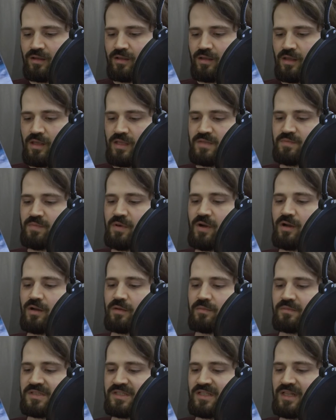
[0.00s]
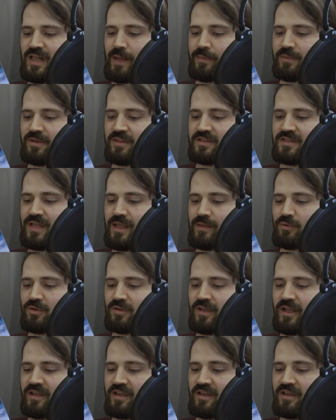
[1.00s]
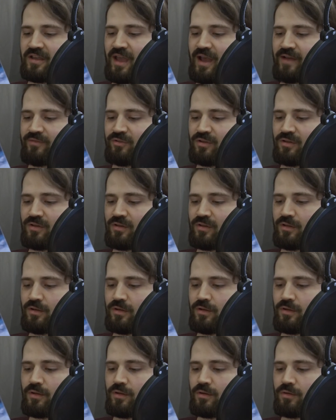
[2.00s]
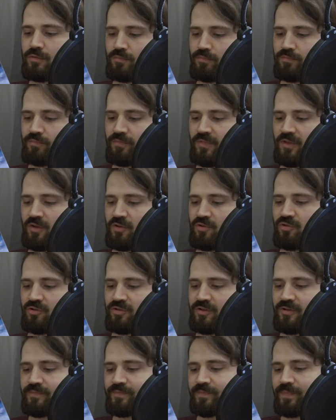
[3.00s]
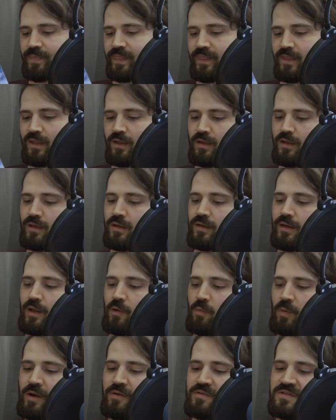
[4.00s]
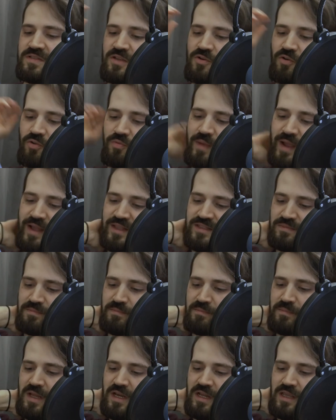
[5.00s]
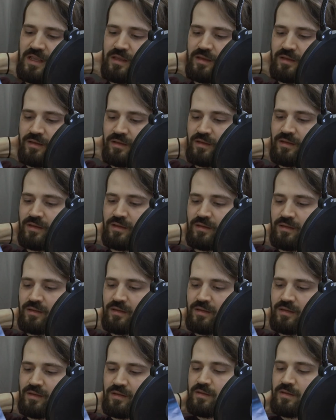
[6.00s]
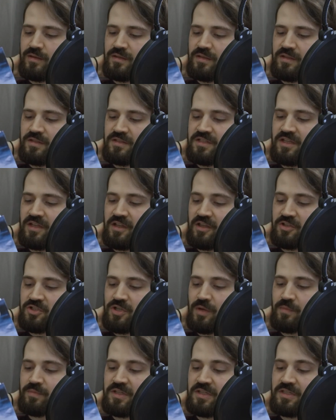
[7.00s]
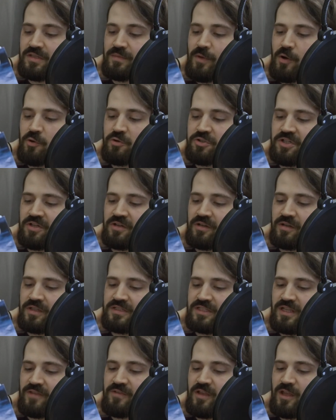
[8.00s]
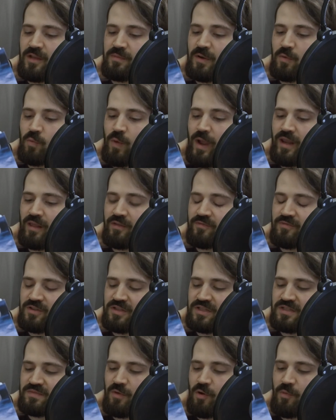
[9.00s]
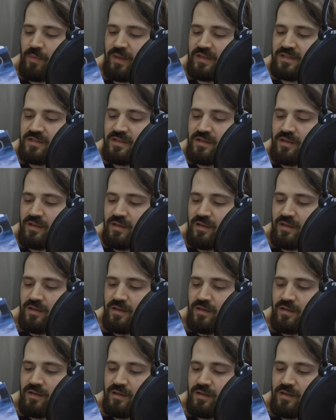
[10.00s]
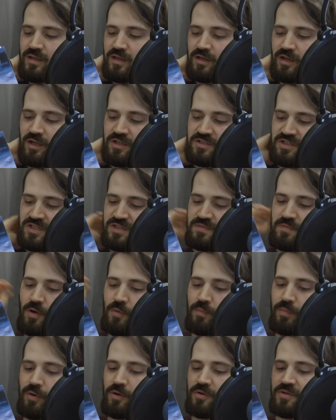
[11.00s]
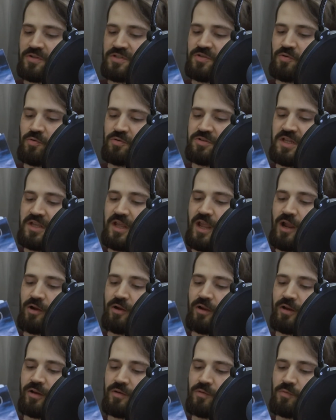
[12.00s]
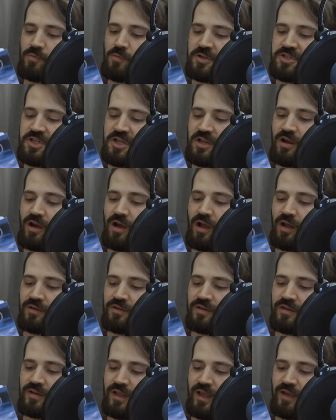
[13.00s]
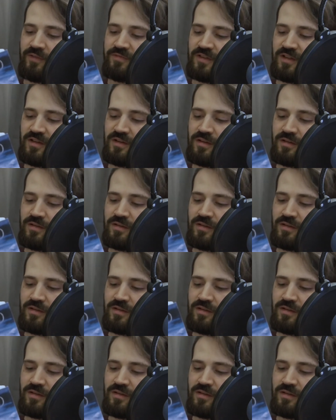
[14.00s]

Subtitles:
His palm slapped the table like a gavel. Good. Now where is the old man's money? Cynic jumped into motion as if he had been waiting for this moment. He tossed a small purse toward de Guerin, which he caught and hefted.